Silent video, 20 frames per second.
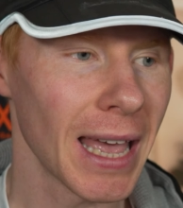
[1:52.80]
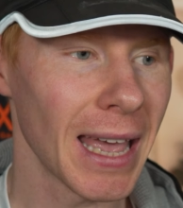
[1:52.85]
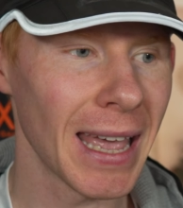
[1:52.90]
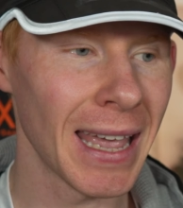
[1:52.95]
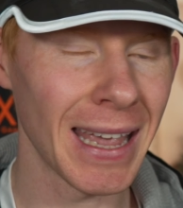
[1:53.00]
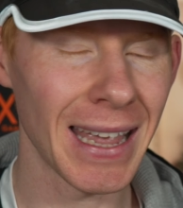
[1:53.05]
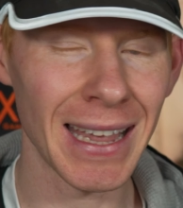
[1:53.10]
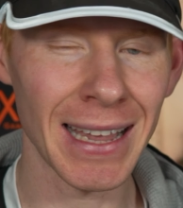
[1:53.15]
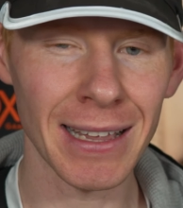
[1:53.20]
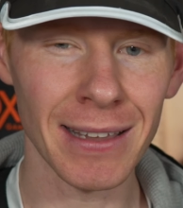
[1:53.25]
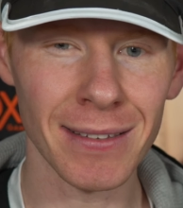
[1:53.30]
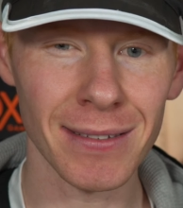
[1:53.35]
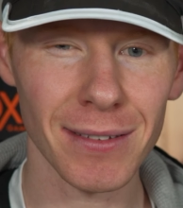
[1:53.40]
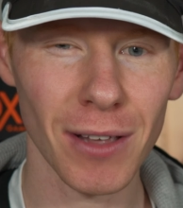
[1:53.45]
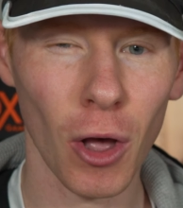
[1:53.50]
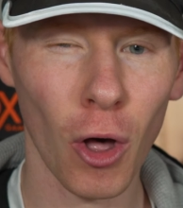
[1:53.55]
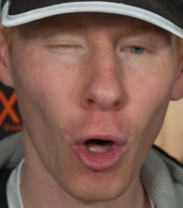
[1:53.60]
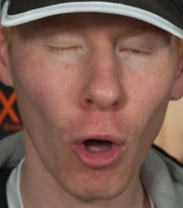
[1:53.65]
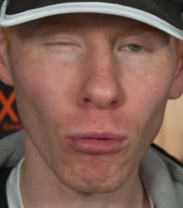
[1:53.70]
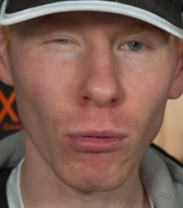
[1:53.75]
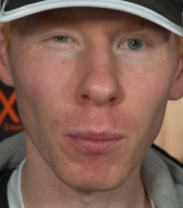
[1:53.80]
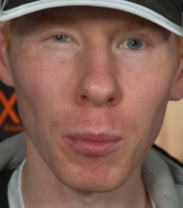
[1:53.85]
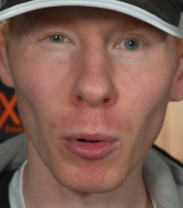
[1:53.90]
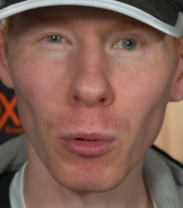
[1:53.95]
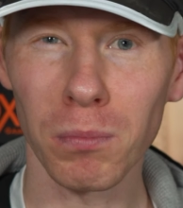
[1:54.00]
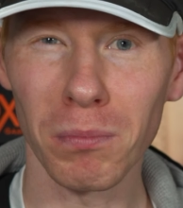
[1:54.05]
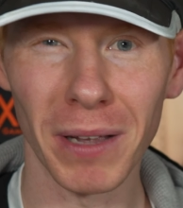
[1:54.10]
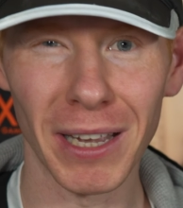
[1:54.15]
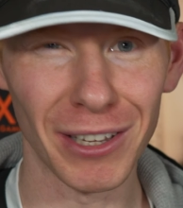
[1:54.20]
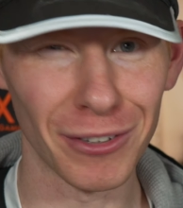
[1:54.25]
It is
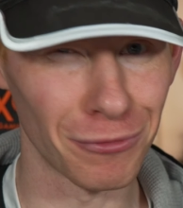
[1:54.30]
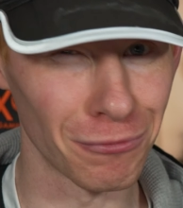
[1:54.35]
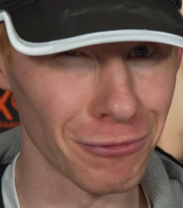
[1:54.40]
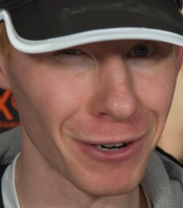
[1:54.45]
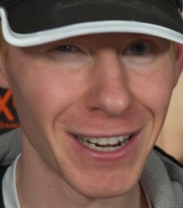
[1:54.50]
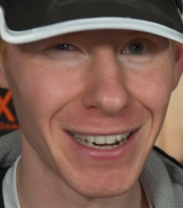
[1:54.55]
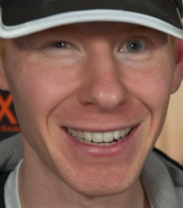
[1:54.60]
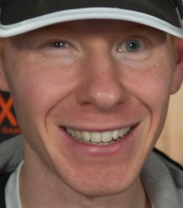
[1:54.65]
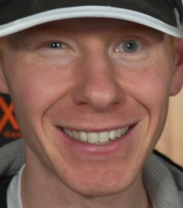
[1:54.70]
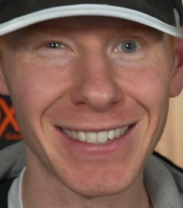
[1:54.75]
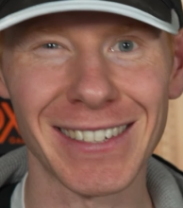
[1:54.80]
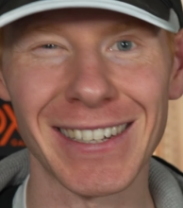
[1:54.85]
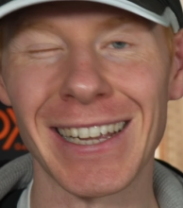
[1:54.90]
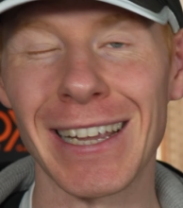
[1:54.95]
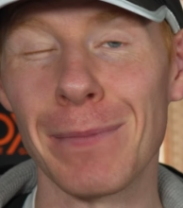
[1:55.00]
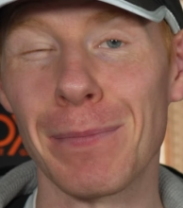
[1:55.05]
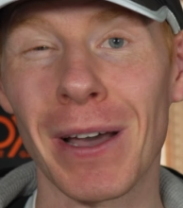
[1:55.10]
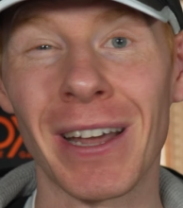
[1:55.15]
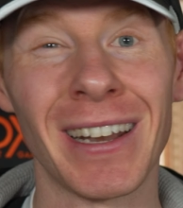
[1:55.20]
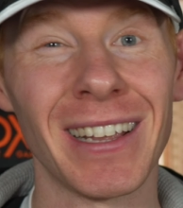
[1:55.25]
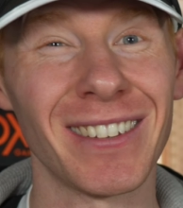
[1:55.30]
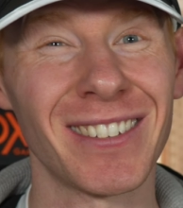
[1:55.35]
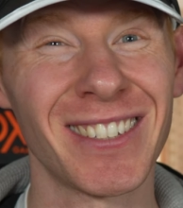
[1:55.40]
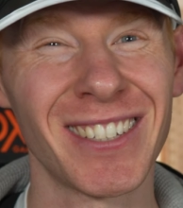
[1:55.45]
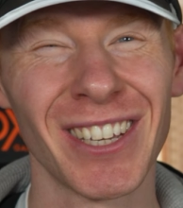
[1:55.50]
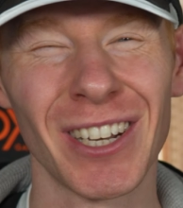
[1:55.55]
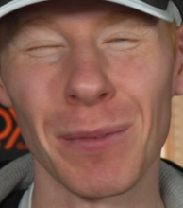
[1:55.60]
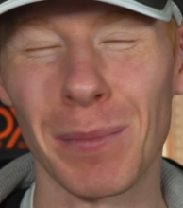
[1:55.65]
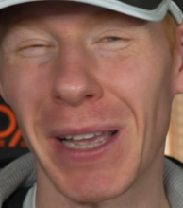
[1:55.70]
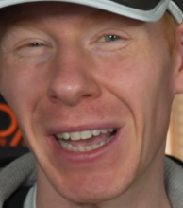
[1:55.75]
horrible, it's really steep, and it's
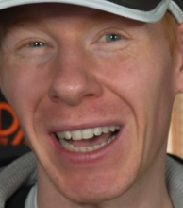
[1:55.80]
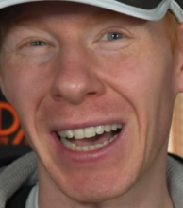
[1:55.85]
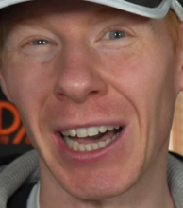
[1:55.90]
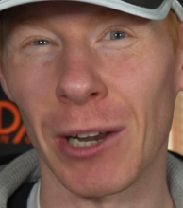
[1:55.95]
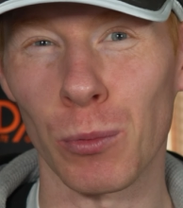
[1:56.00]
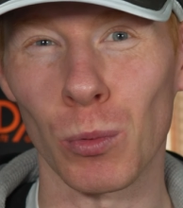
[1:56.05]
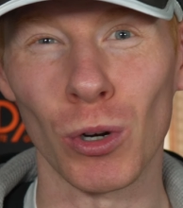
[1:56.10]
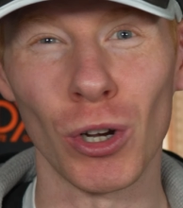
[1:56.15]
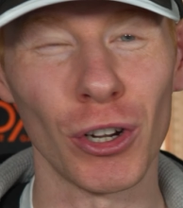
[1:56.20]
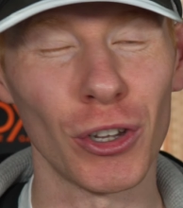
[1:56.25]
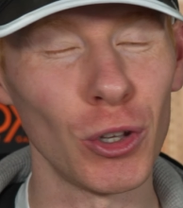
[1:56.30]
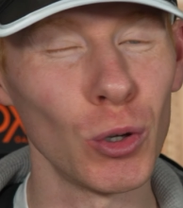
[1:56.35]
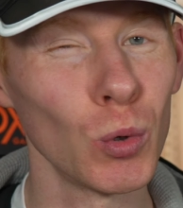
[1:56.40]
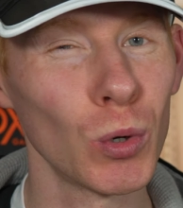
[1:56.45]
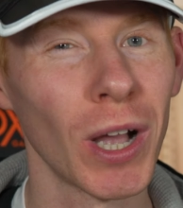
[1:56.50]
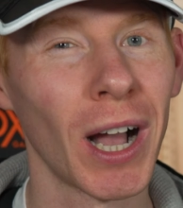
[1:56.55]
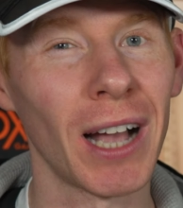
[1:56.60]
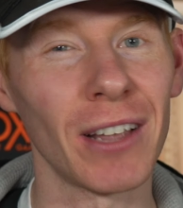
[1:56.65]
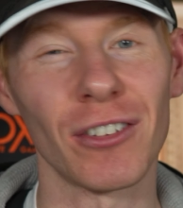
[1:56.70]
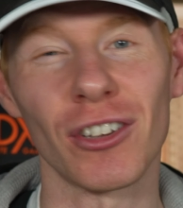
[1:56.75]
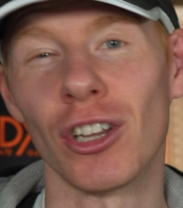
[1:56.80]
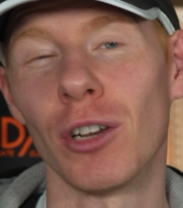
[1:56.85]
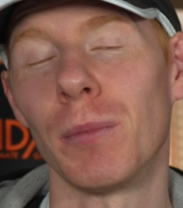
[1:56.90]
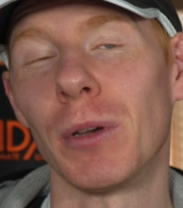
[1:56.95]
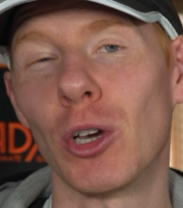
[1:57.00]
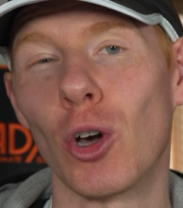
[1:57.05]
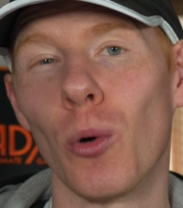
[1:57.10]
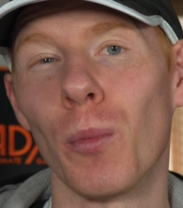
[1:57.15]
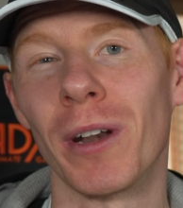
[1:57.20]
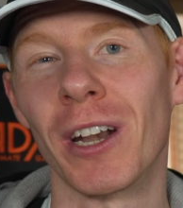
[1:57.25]
going to be hard work. You guys are going to be
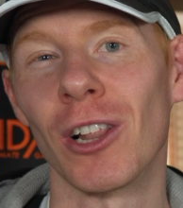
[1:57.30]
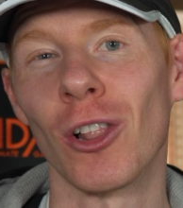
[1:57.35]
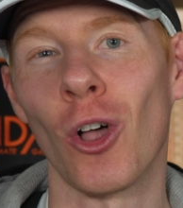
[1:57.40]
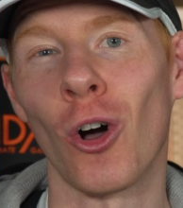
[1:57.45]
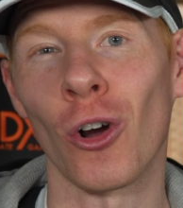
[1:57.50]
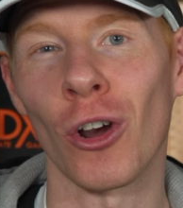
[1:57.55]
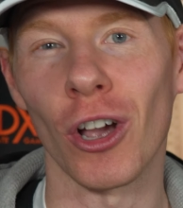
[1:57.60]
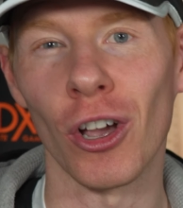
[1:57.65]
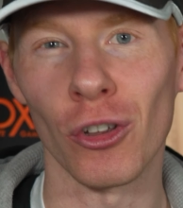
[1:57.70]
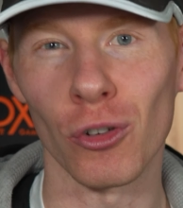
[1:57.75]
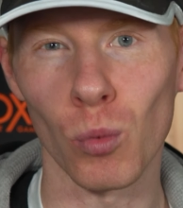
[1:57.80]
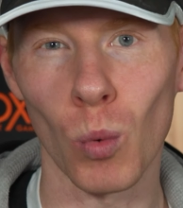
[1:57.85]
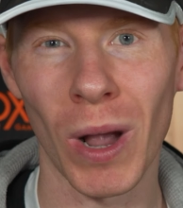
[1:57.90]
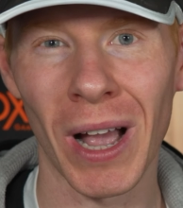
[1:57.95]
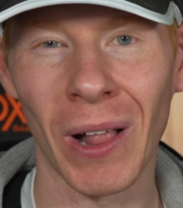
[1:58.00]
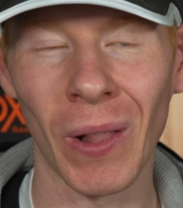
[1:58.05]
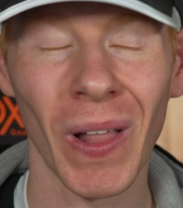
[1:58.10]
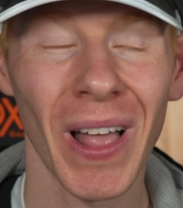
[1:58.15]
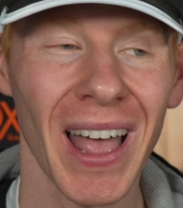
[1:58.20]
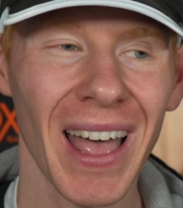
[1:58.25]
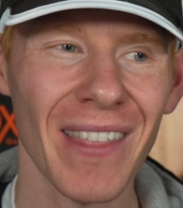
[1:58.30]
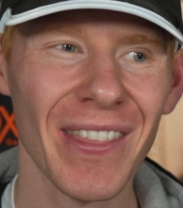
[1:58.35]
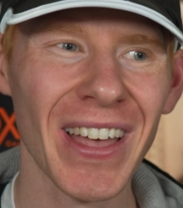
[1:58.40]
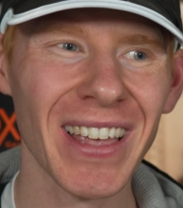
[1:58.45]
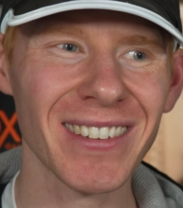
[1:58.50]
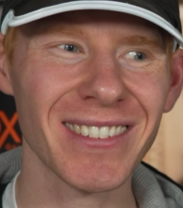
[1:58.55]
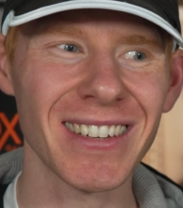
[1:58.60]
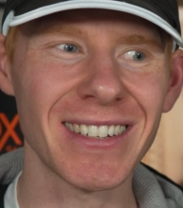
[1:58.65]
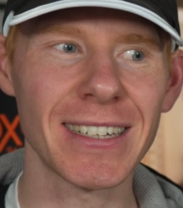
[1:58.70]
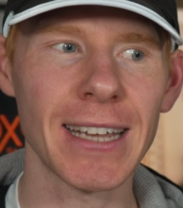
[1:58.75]
coming along as well.
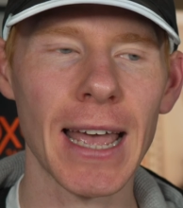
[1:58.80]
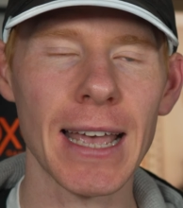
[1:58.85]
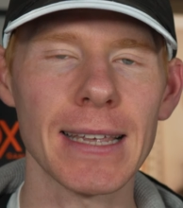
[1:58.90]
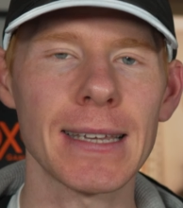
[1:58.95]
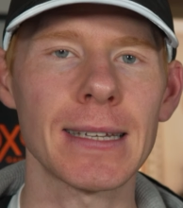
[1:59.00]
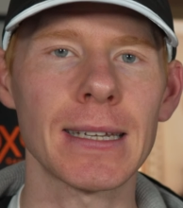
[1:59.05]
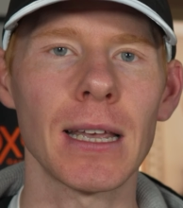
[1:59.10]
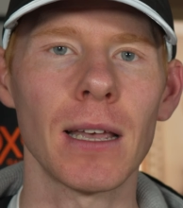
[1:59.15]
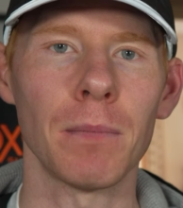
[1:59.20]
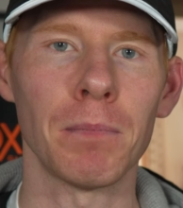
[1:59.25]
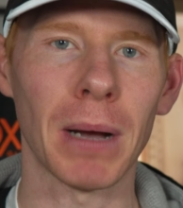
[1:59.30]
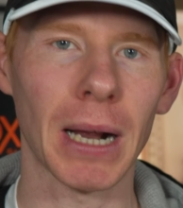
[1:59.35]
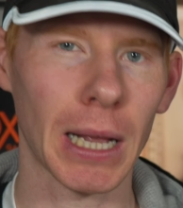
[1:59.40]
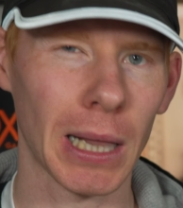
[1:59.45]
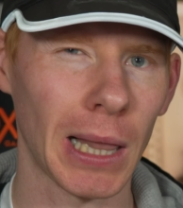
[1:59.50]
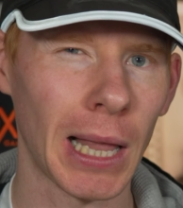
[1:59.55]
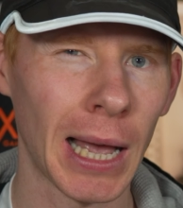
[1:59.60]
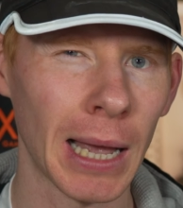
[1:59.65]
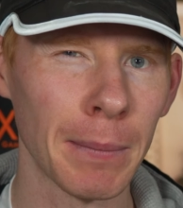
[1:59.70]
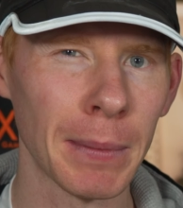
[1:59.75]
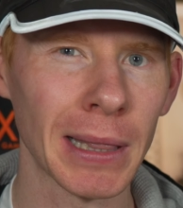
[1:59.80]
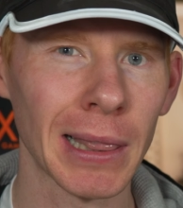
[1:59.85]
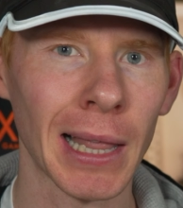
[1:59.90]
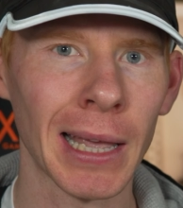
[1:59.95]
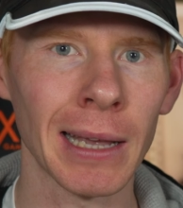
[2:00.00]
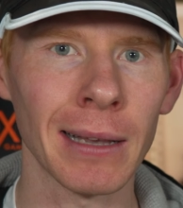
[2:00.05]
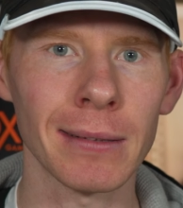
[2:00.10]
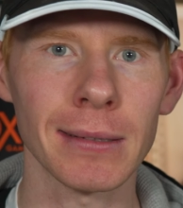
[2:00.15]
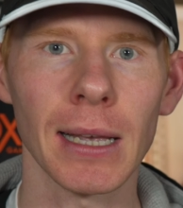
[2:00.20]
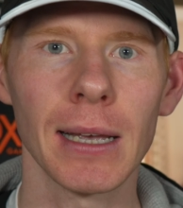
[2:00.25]
That's to test my climbing
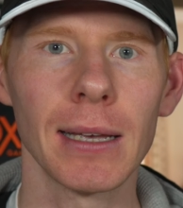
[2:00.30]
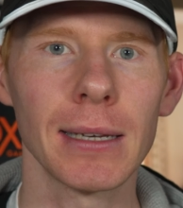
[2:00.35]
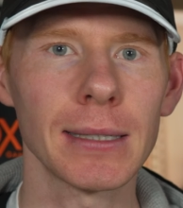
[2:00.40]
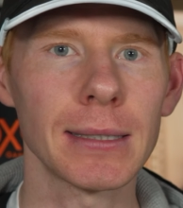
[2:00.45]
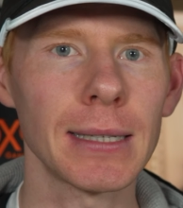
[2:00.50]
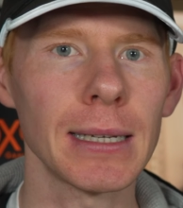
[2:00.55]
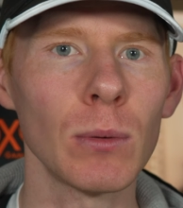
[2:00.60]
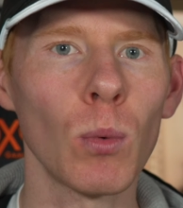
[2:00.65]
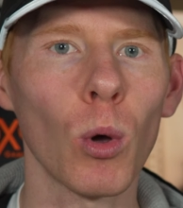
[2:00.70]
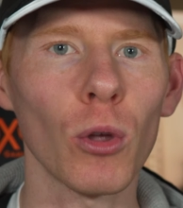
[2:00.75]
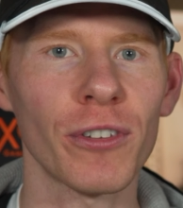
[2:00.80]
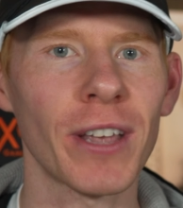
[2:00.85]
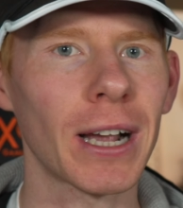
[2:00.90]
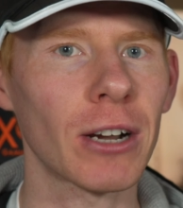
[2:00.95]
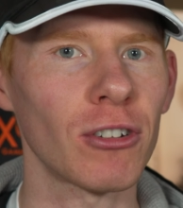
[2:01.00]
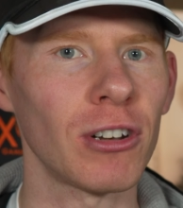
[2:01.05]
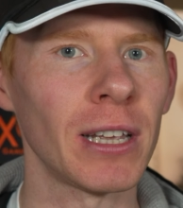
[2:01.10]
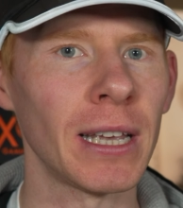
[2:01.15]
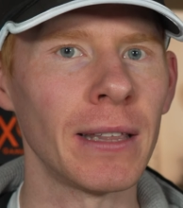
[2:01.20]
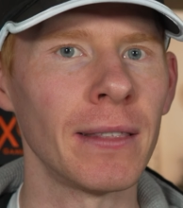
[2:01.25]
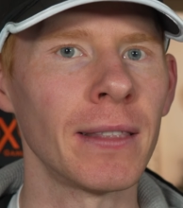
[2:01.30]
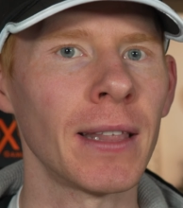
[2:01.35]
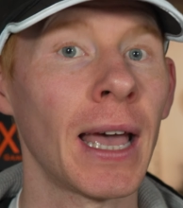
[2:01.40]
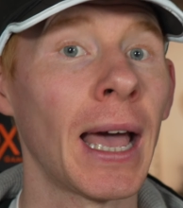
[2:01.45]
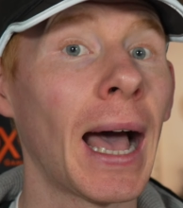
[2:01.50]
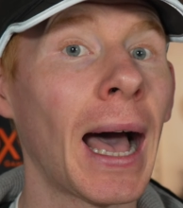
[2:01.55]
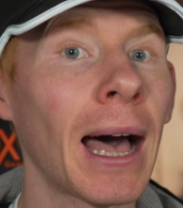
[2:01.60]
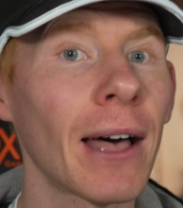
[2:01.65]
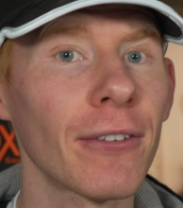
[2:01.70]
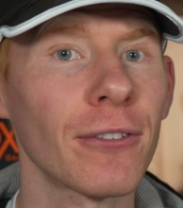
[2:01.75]
legs, see what's actually in
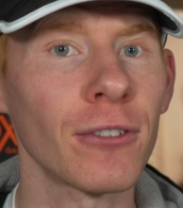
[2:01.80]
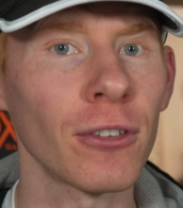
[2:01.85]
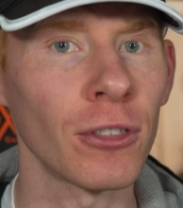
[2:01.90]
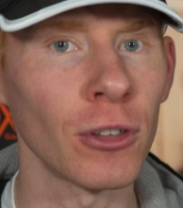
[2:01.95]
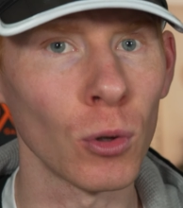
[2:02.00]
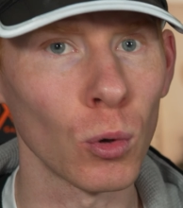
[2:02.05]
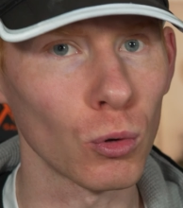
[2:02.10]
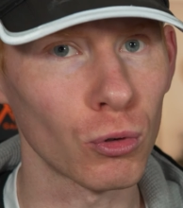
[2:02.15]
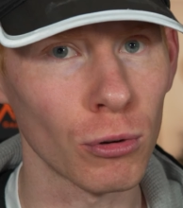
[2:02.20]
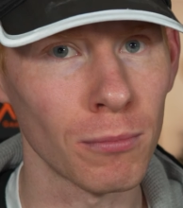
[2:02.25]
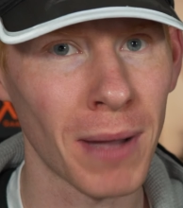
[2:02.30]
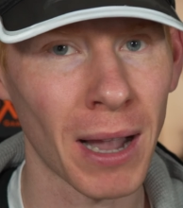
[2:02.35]
there after the ultra